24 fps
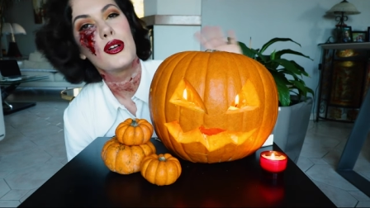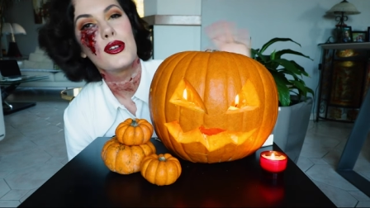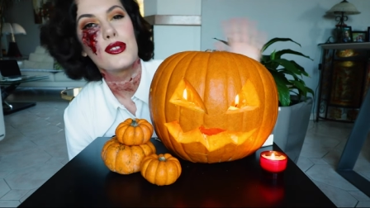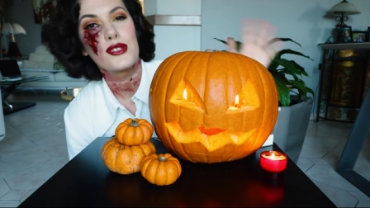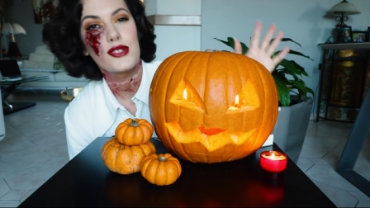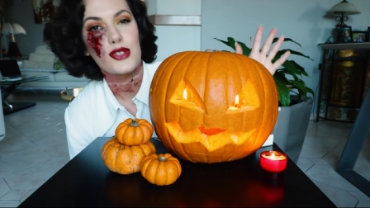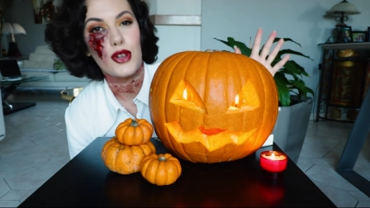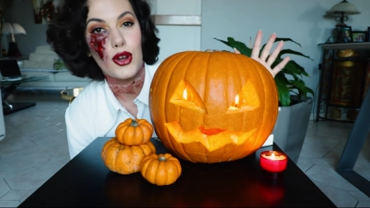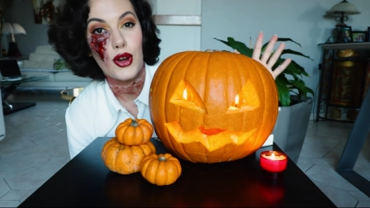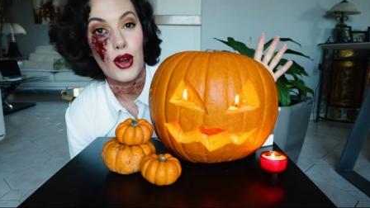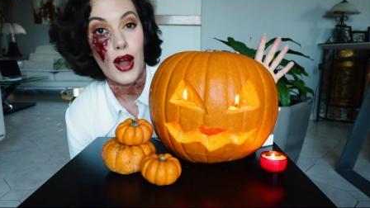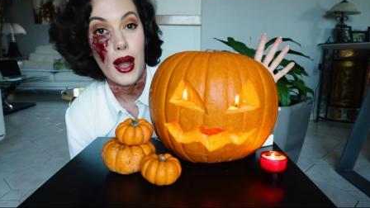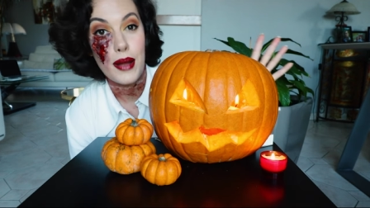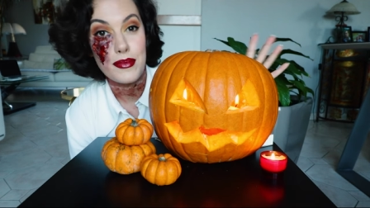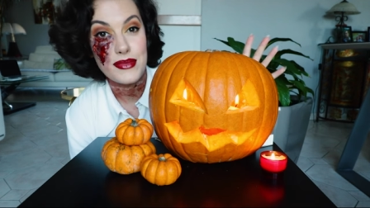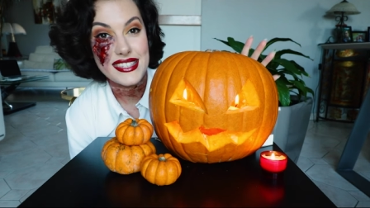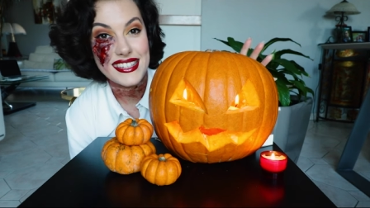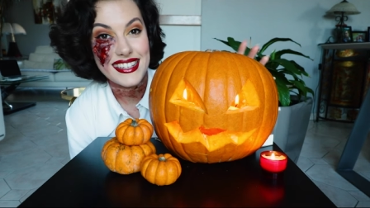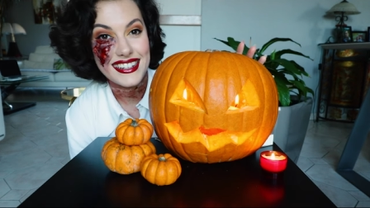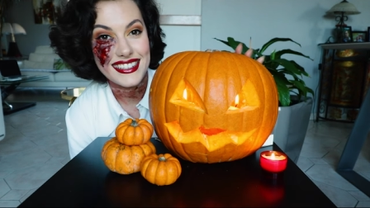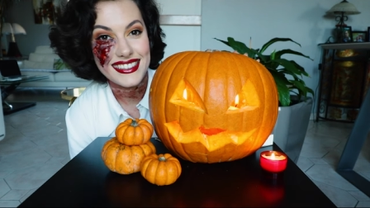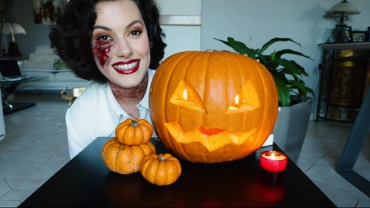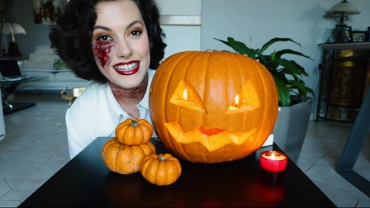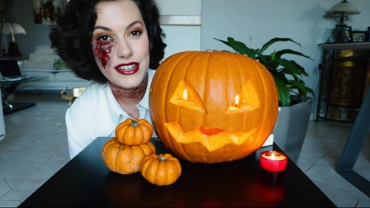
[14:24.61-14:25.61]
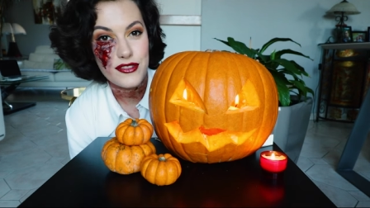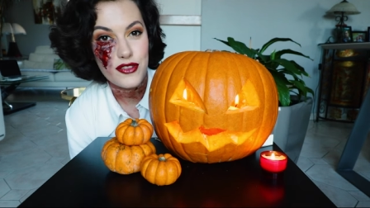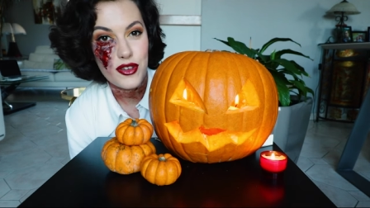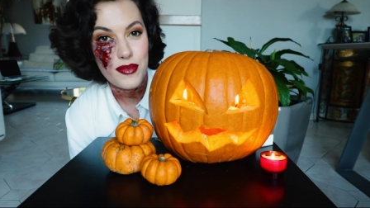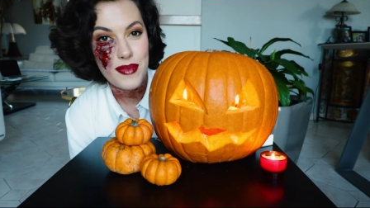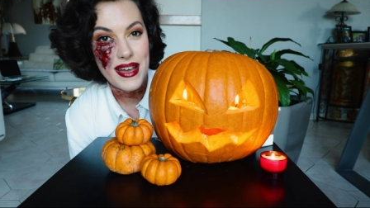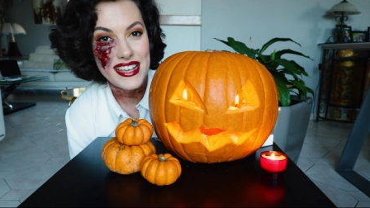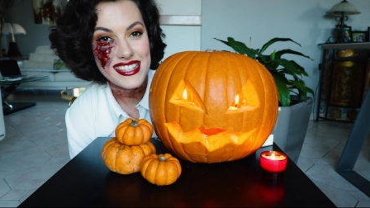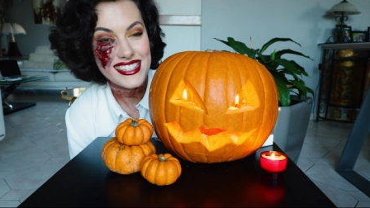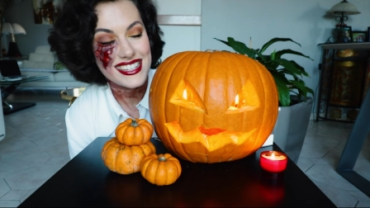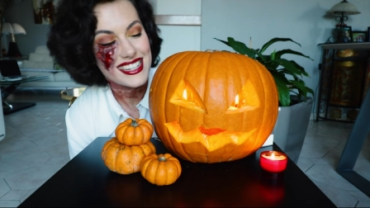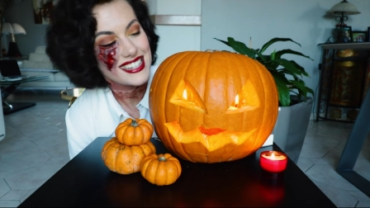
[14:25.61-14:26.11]
So I'm just gonna leave him
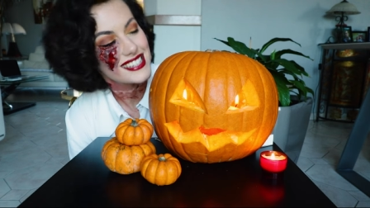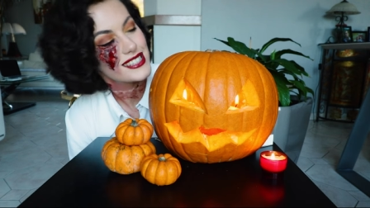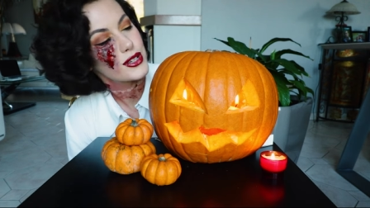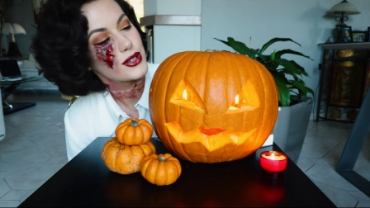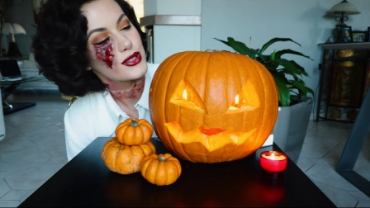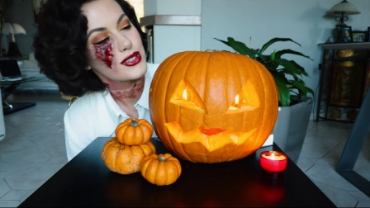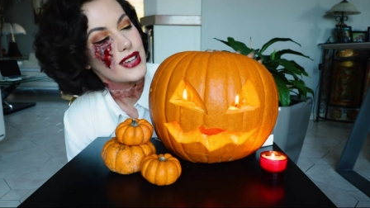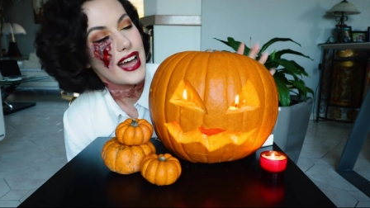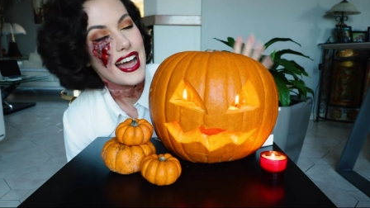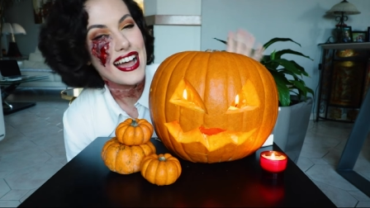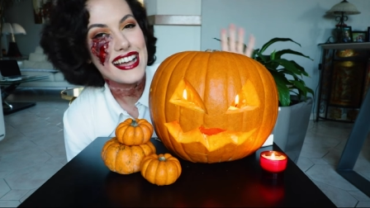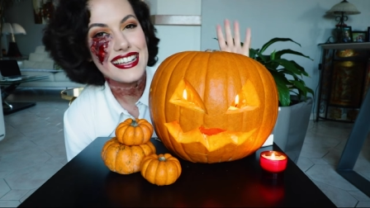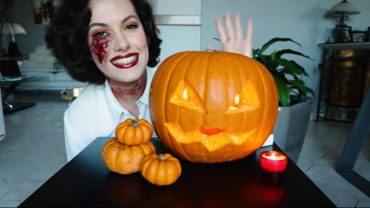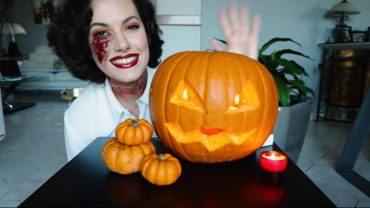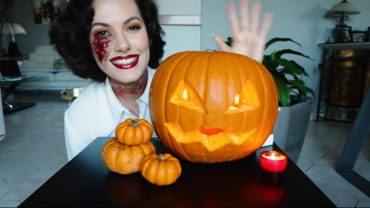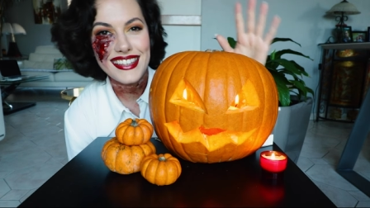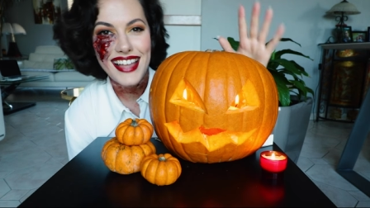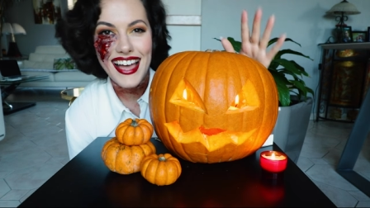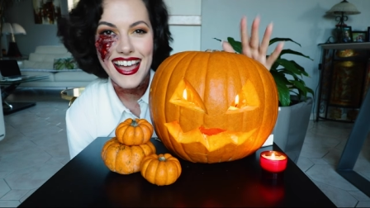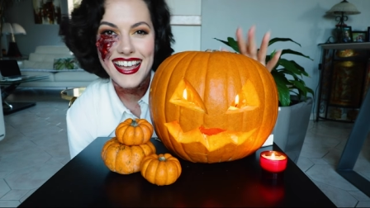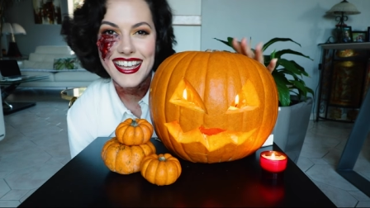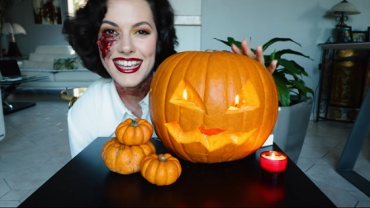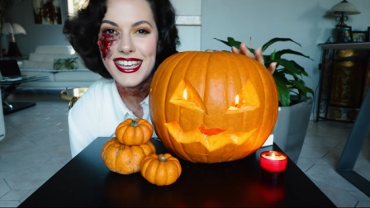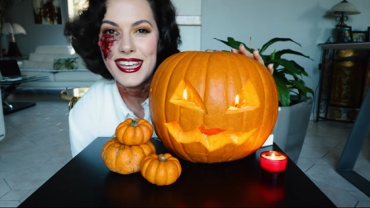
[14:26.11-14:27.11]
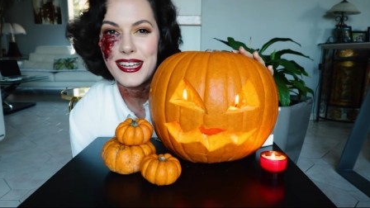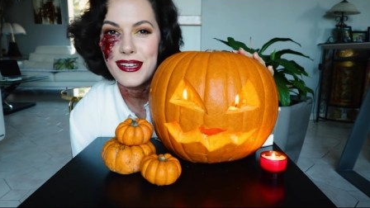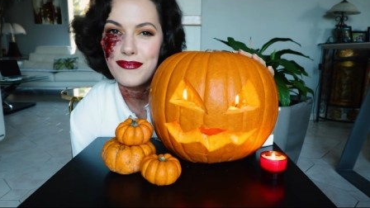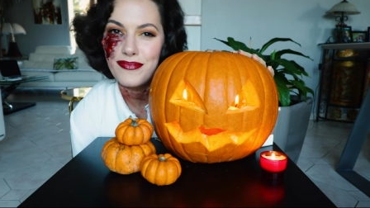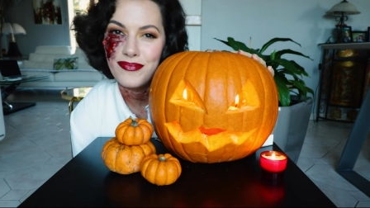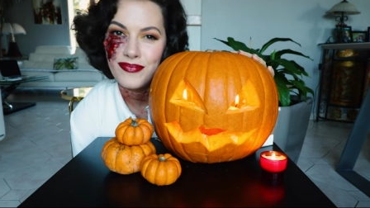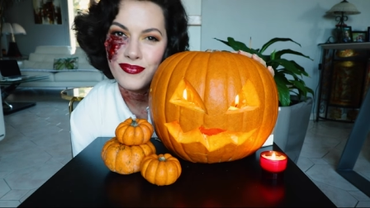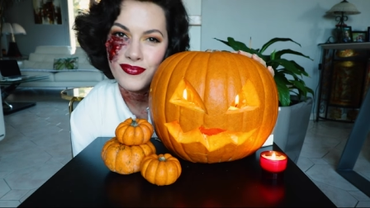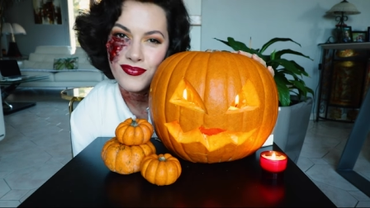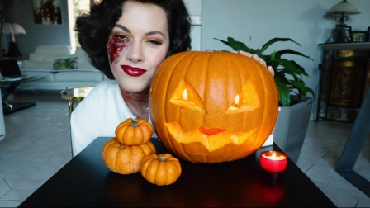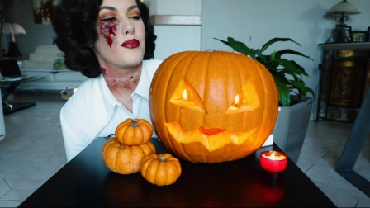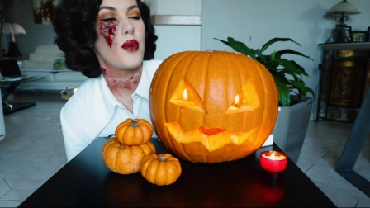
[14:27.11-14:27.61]
as is because I like
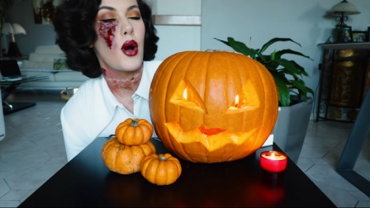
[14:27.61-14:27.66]
him.